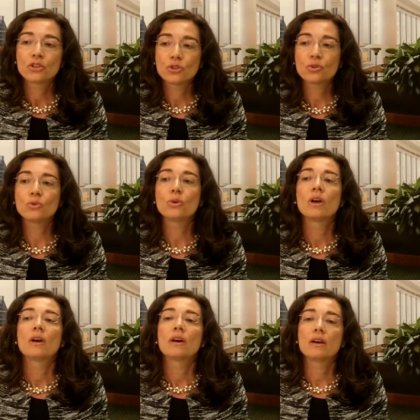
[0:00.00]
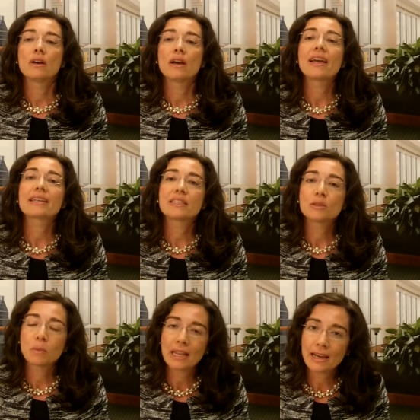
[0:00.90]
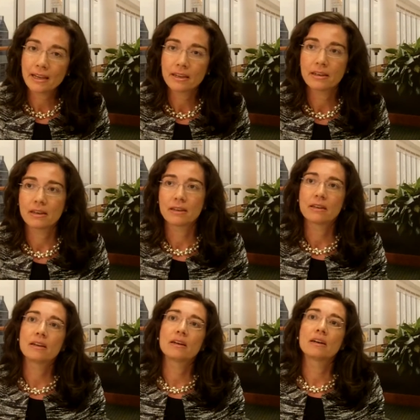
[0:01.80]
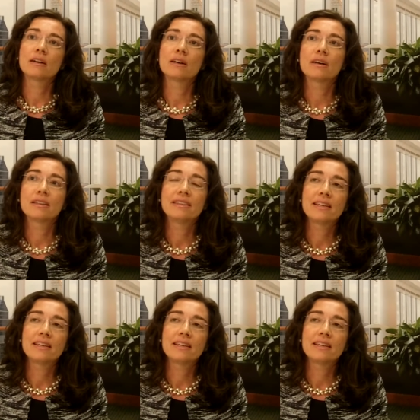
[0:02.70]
to uh, explain uh,